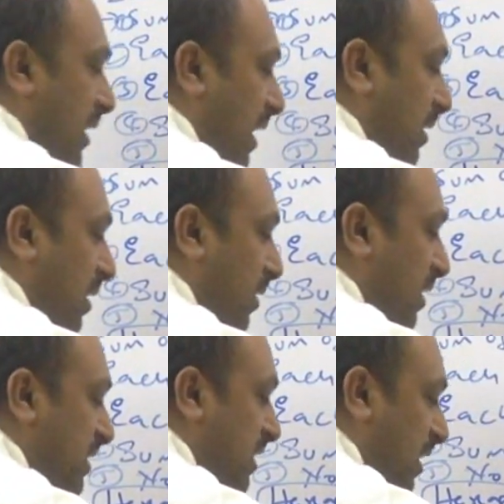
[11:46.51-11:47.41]
Then
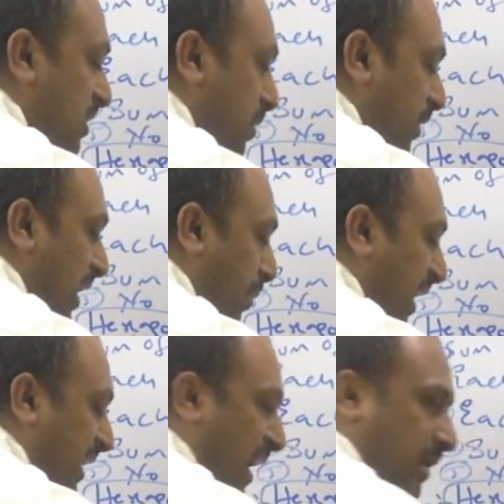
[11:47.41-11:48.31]
360 distributed
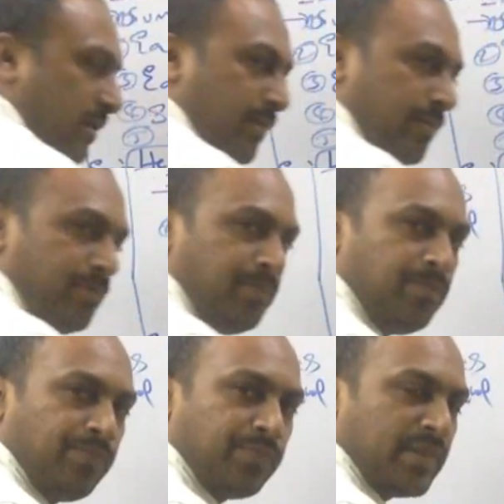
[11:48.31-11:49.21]
by 10.
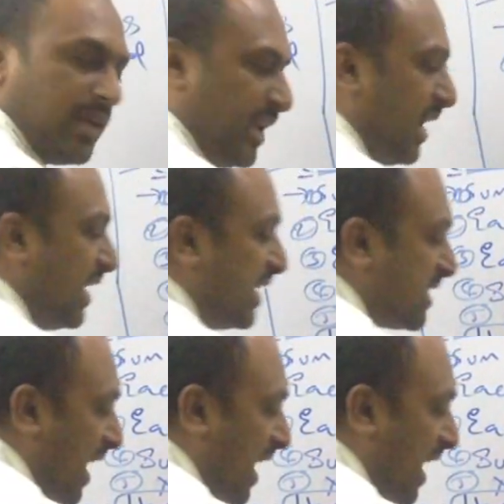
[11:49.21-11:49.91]
Then each